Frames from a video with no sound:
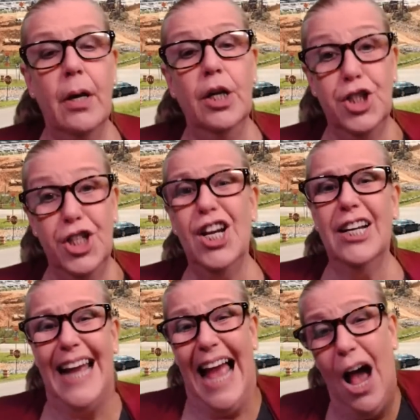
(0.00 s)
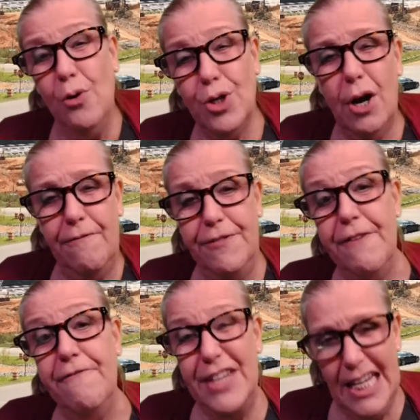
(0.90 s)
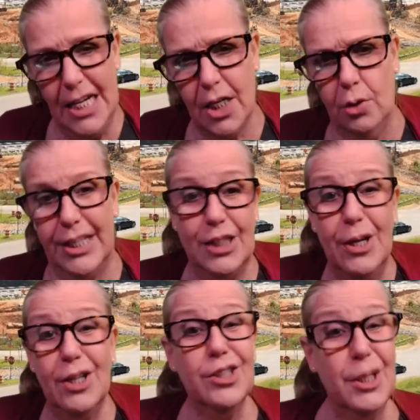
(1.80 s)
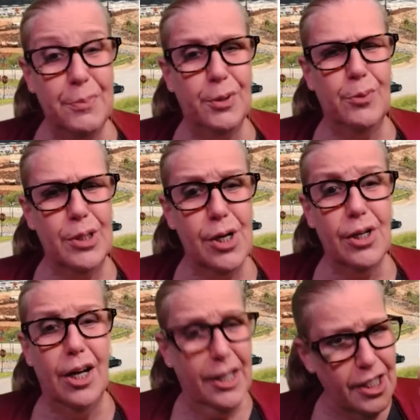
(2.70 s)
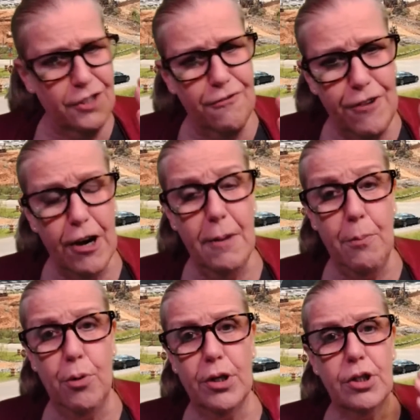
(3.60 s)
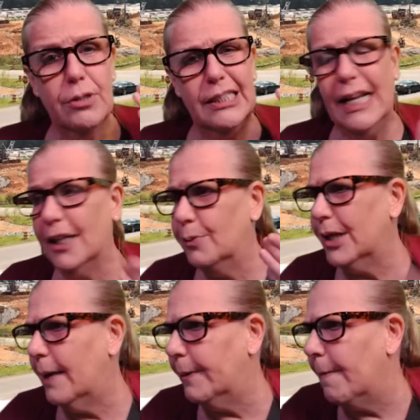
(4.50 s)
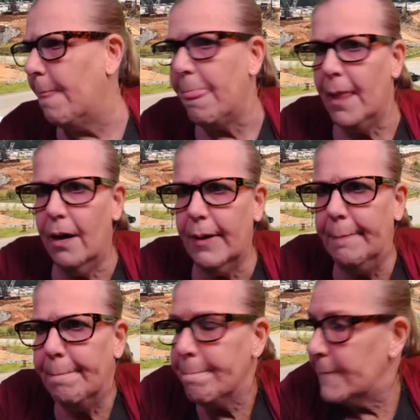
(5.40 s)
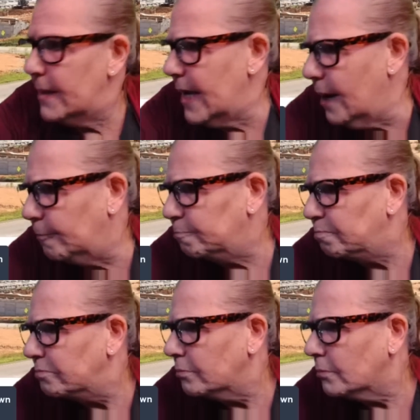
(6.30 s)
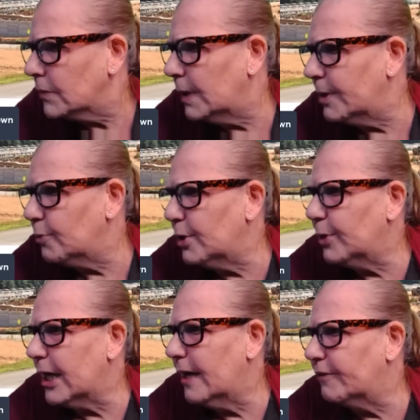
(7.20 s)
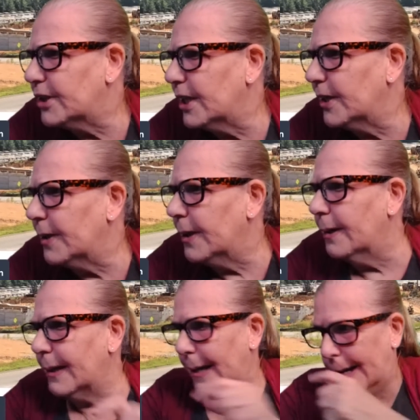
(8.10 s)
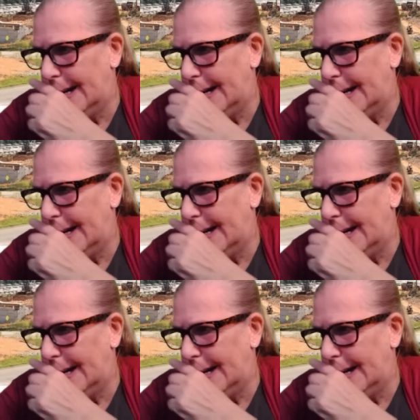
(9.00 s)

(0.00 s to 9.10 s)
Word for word: She got out of the vehicle. That's why her seatbelt was not on. And this is very important to exactly what happened. All right. Now, let me read what I have to say here. Okay.